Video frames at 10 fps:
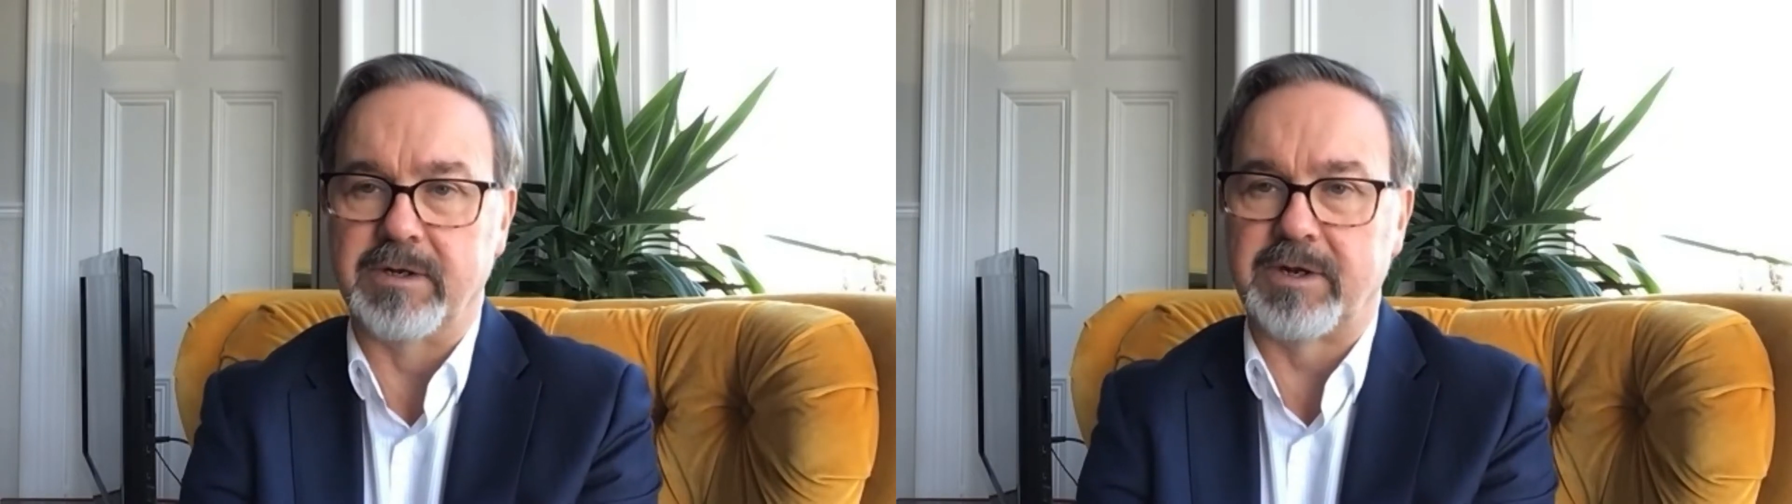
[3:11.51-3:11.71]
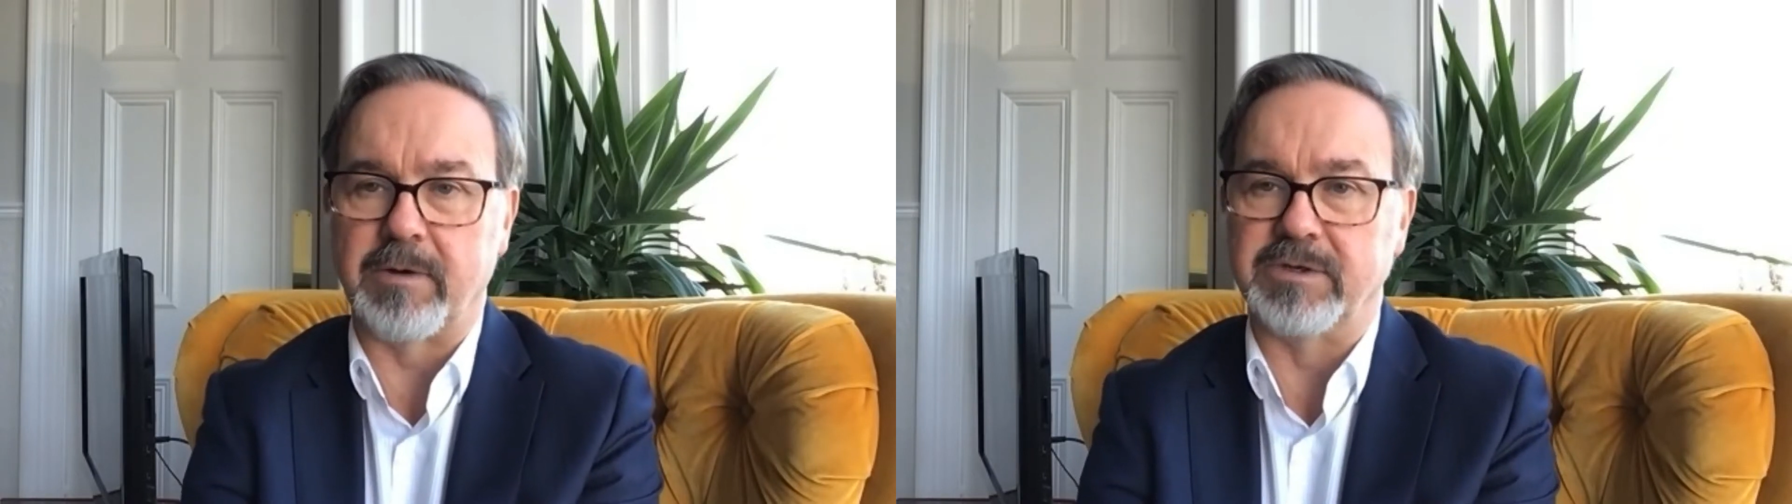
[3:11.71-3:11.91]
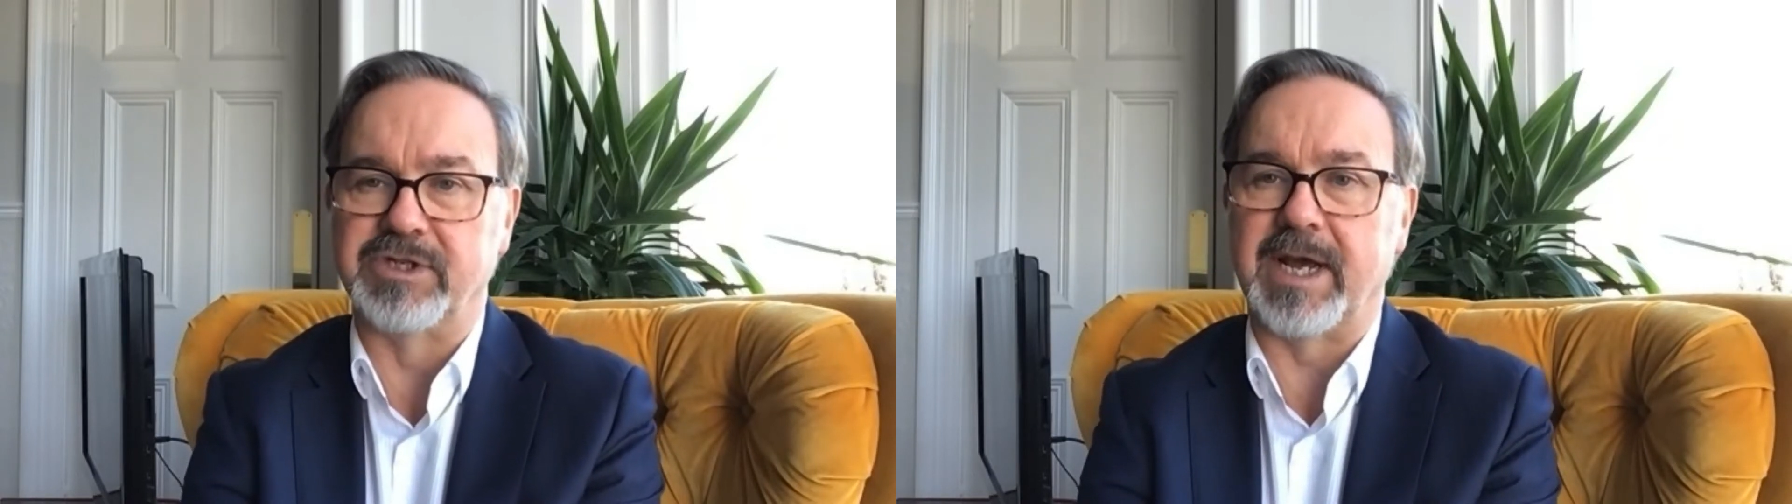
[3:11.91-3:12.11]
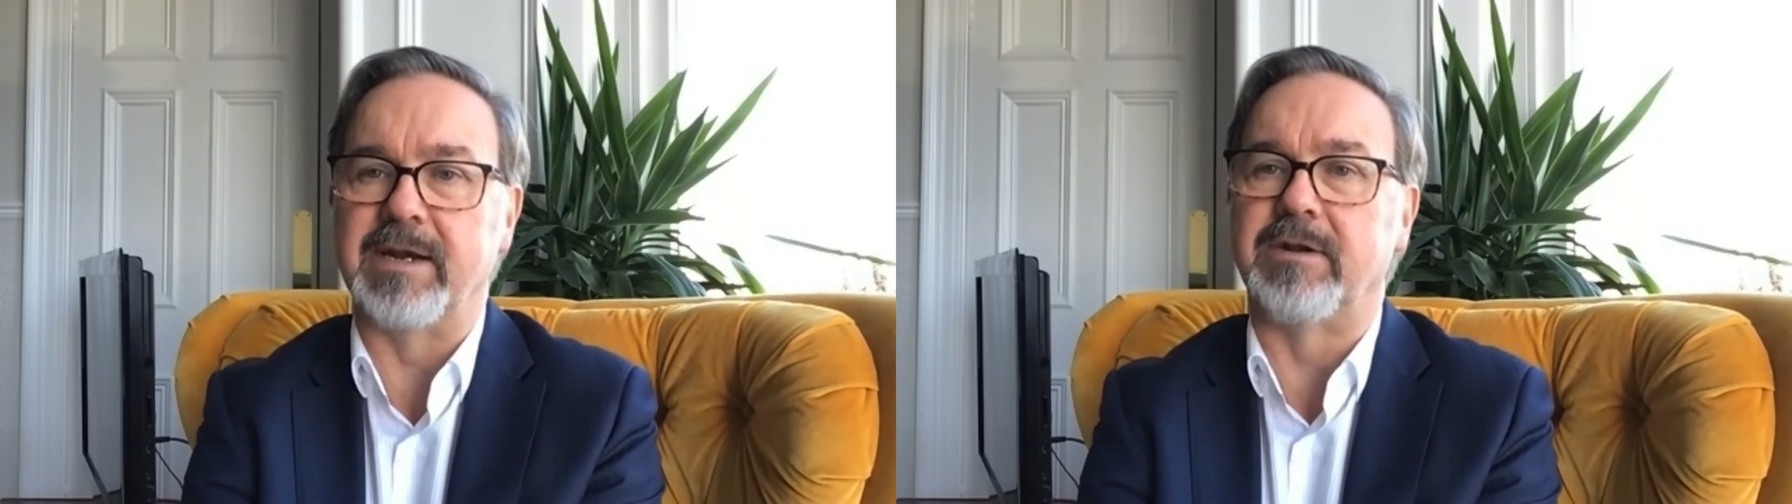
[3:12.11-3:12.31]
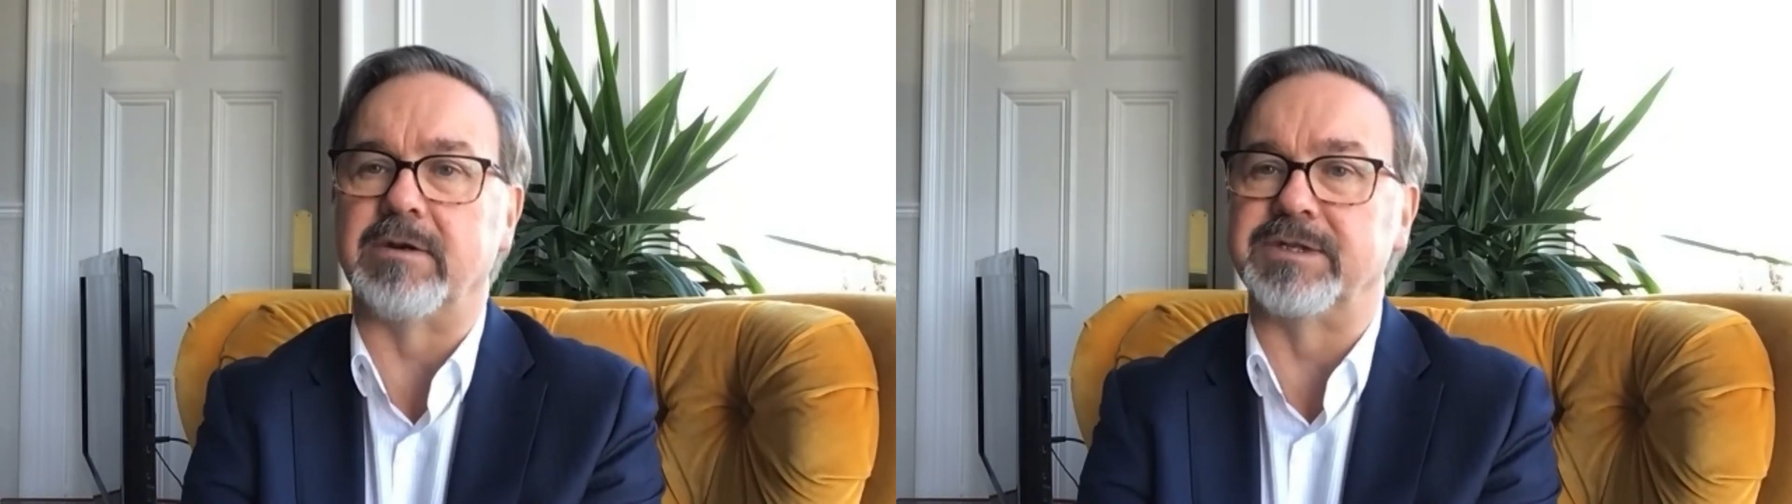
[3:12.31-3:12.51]
town
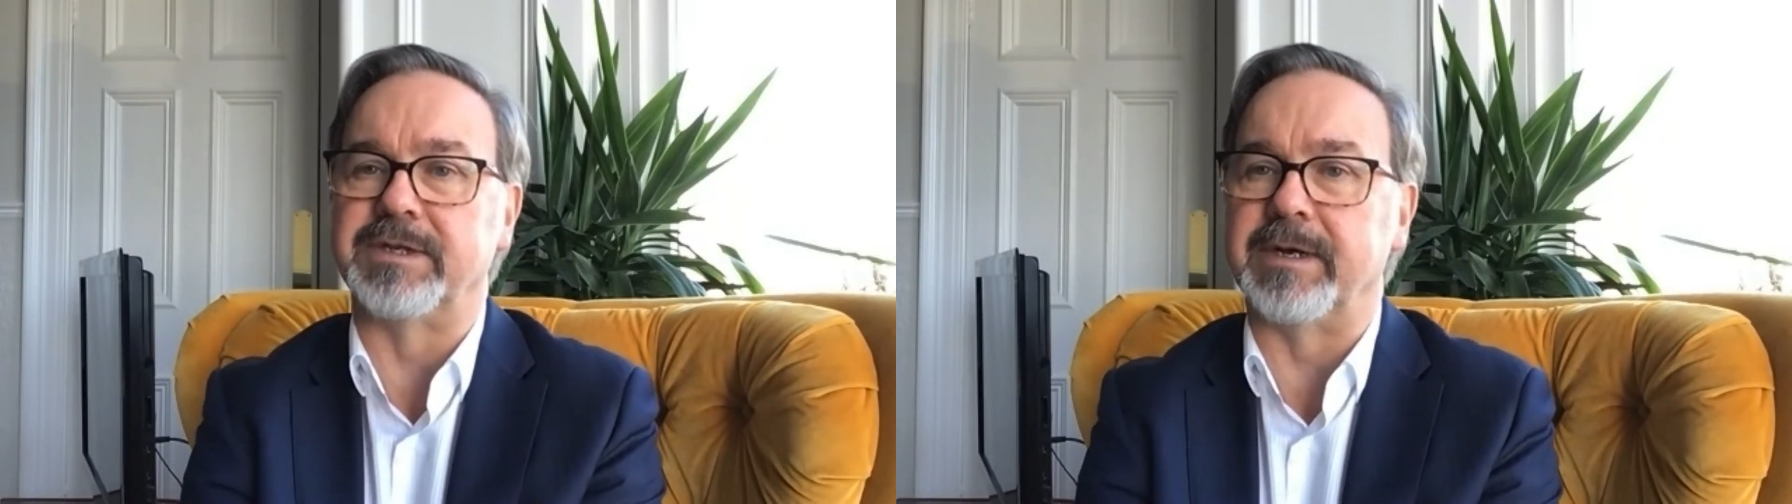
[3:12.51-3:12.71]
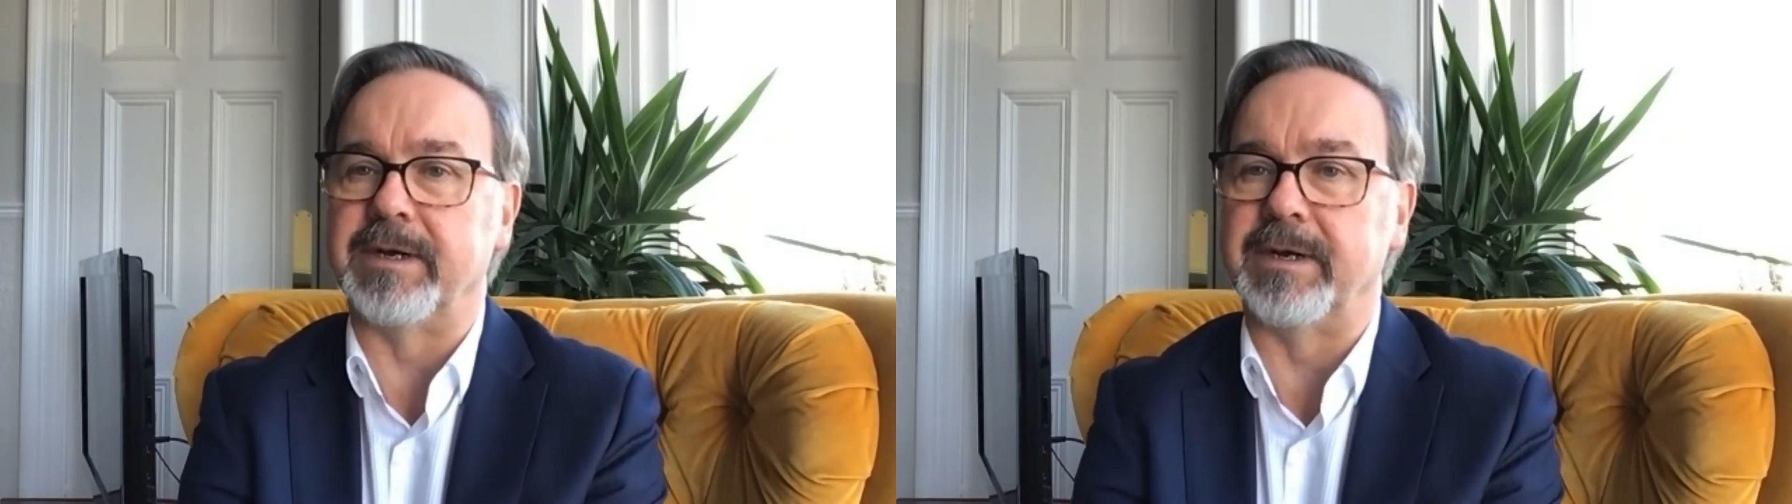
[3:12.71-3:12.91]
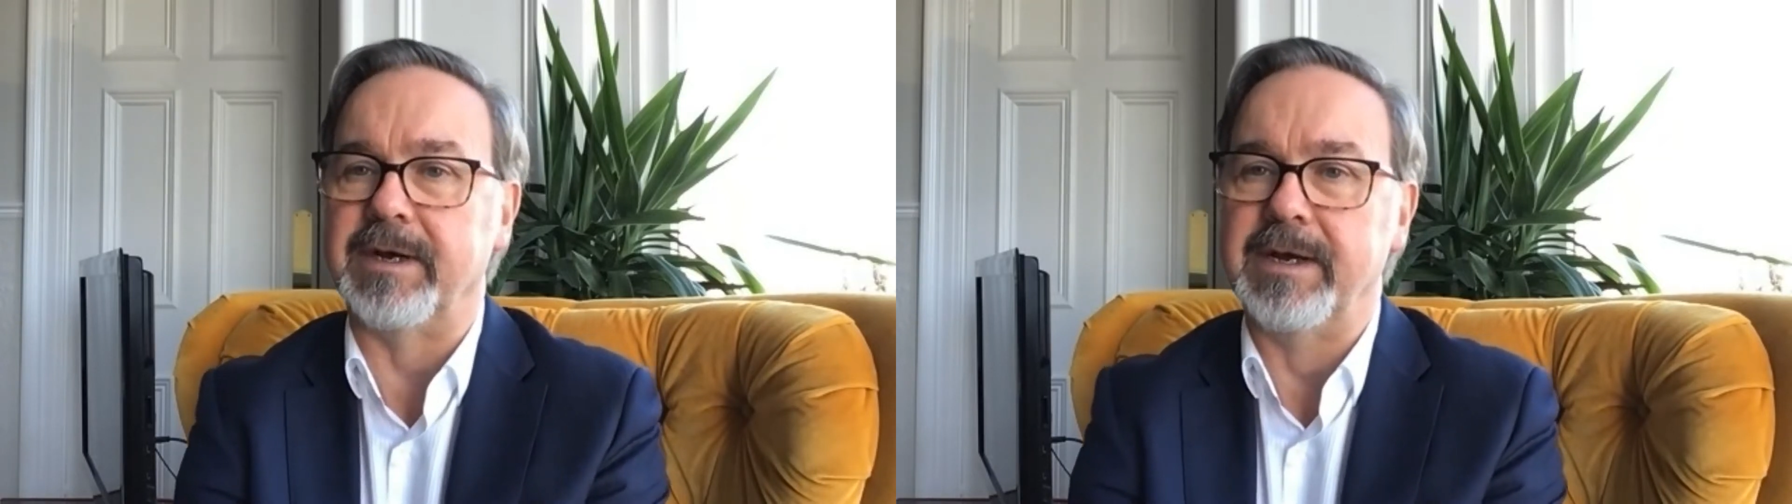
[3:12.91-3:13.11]
centres in